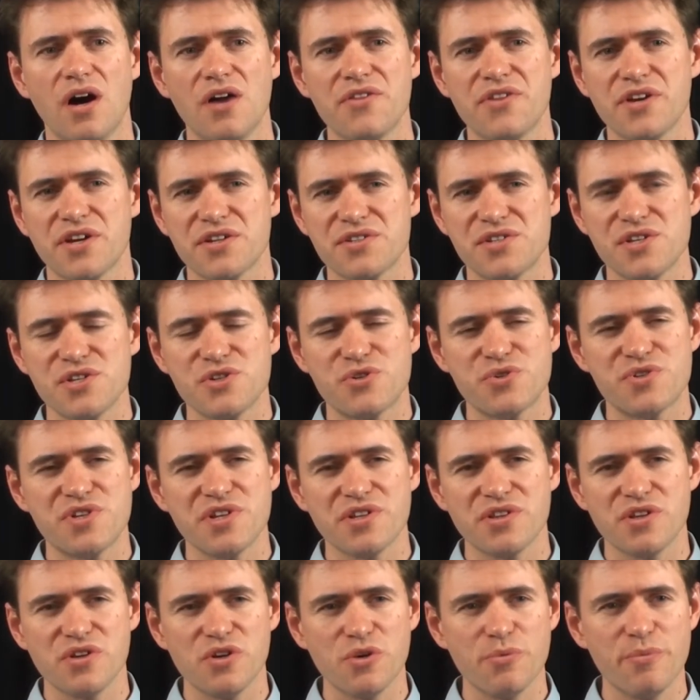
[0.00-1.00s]
I think it's
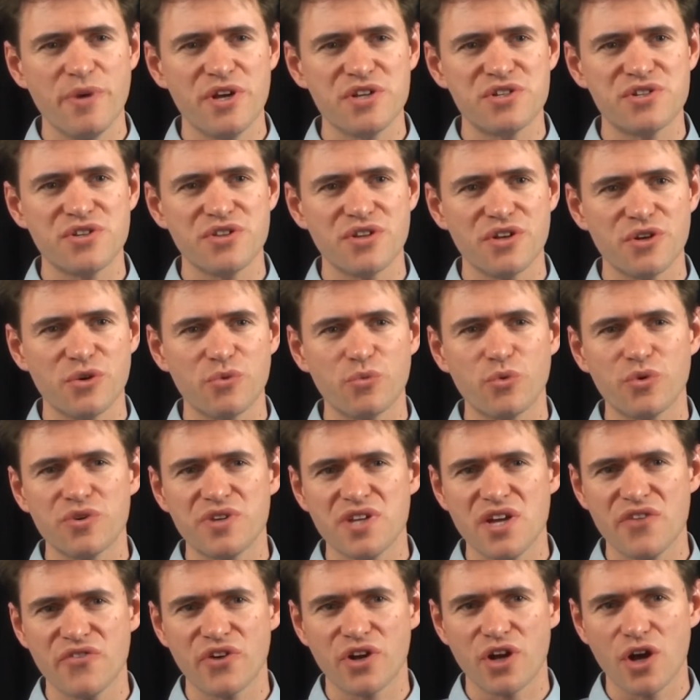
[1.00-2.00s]
interesting that you mentioned that it would
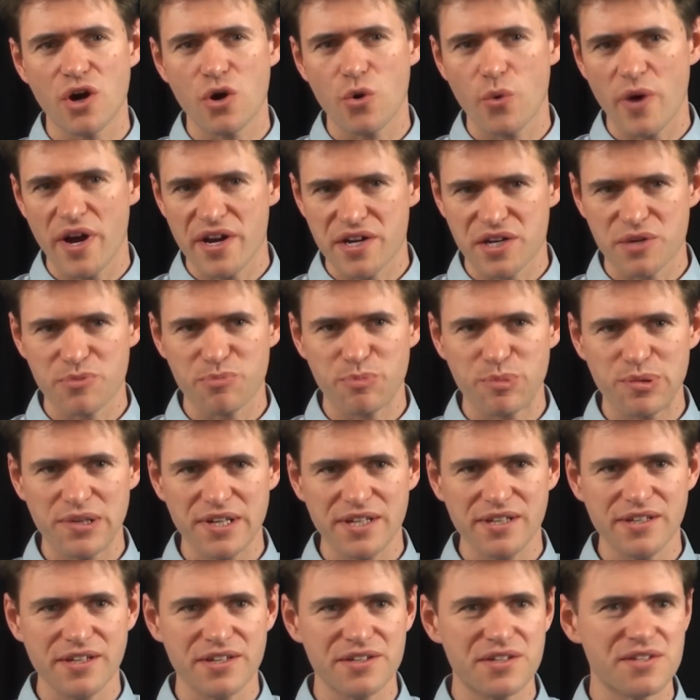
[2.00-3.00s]
never go away
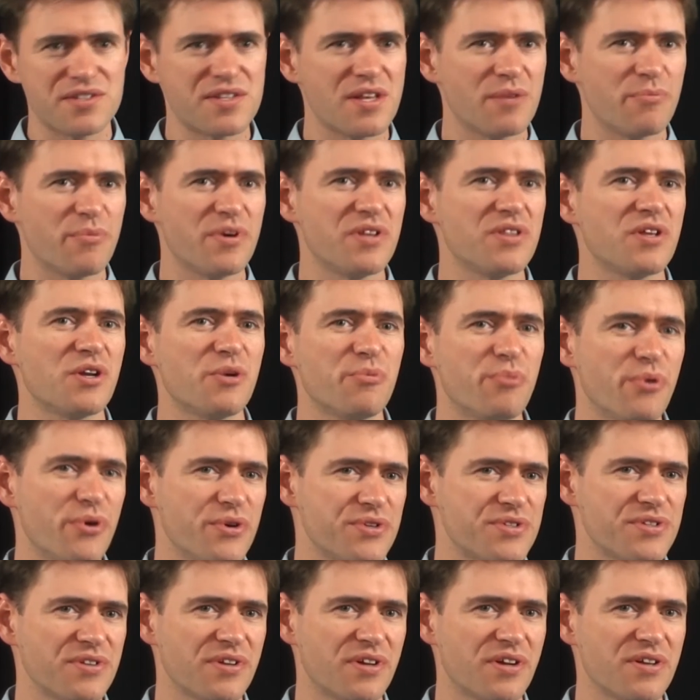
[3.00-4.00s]
completely. Does that mean that a
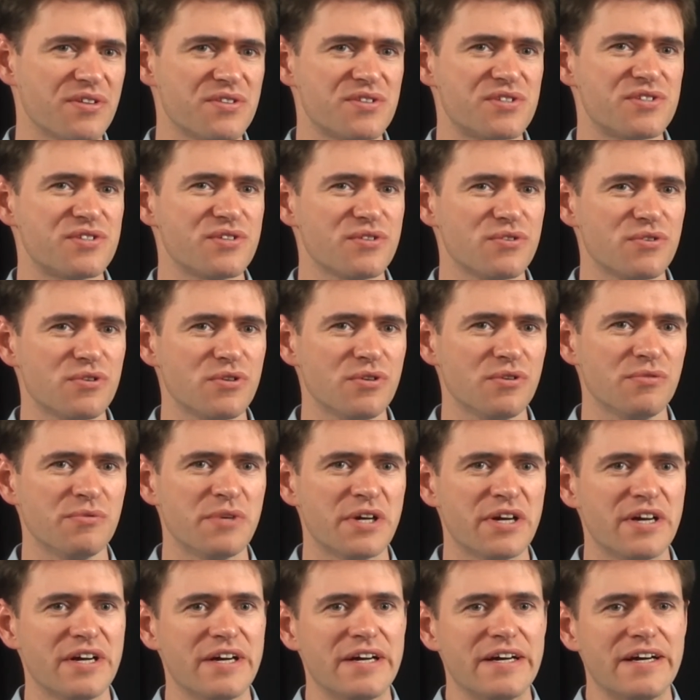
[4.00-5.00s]
person can still
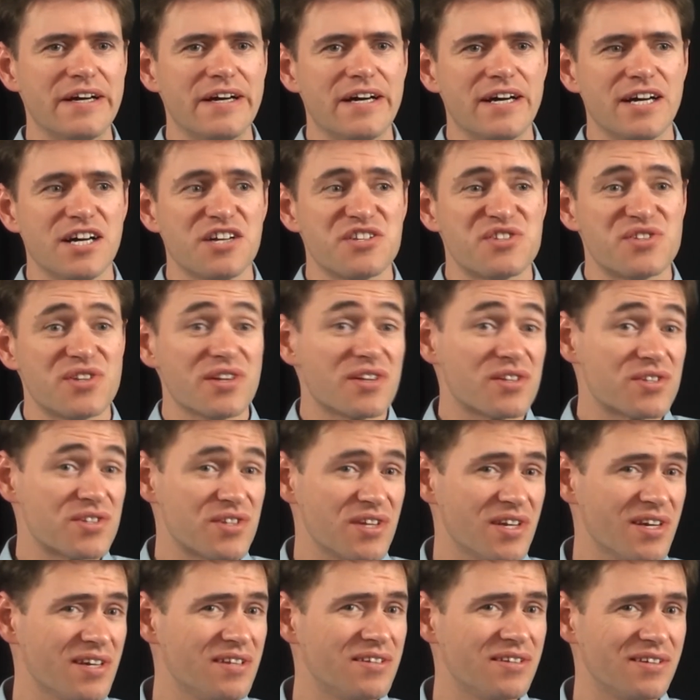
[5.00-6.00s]
uh,
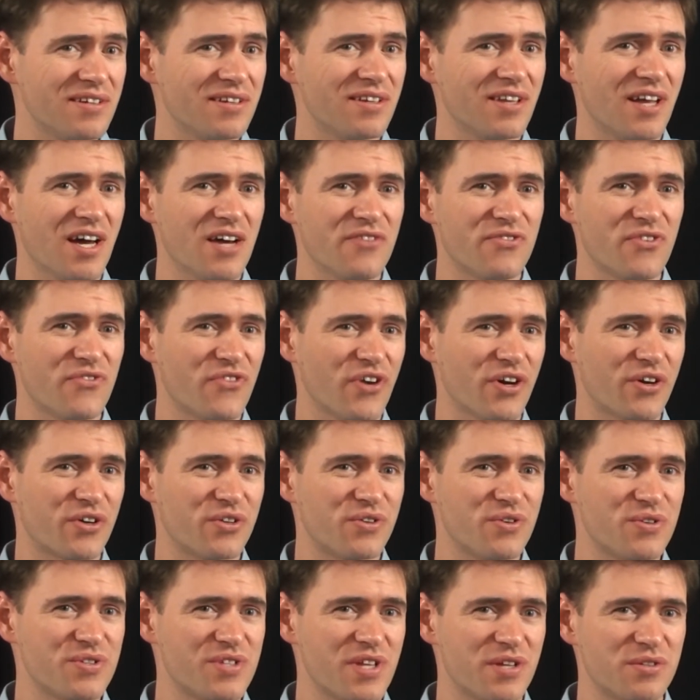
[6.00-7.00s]
succeed in life, if I could
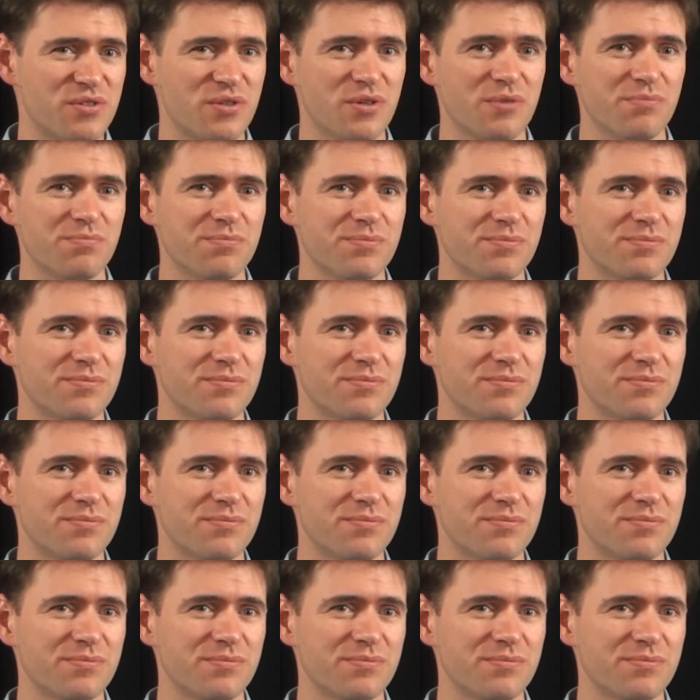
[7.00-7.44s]
use that term?